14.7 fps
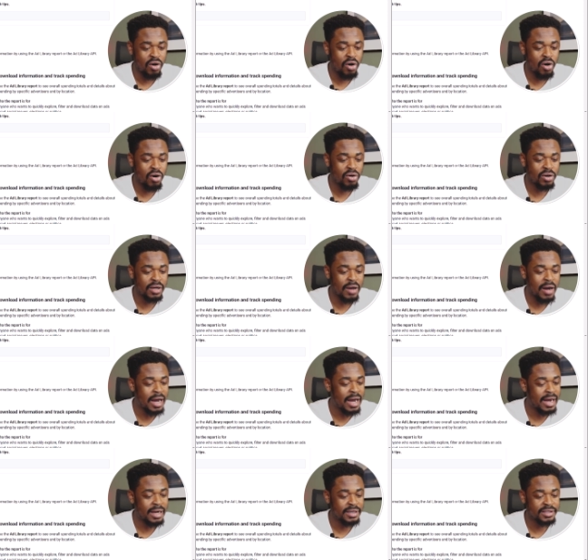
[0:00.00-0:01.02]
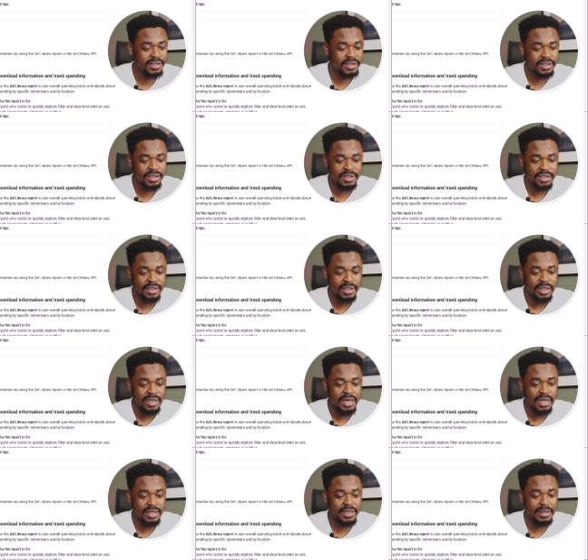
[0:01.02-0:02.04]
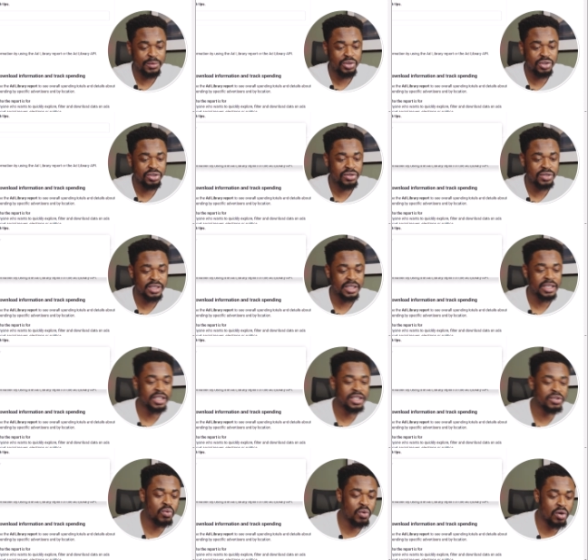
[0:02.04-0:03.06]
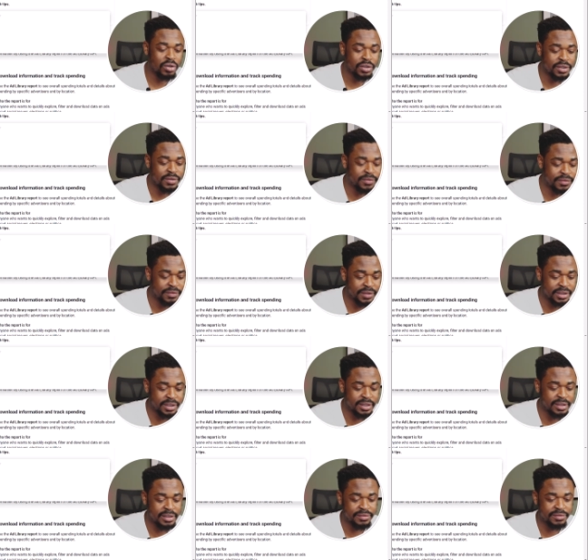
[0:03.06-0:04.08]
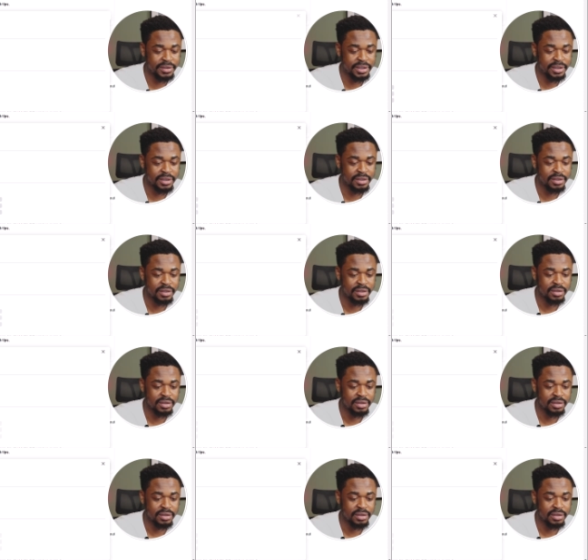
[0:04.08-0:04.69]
all ads and then i'm going to use a keyword free delivery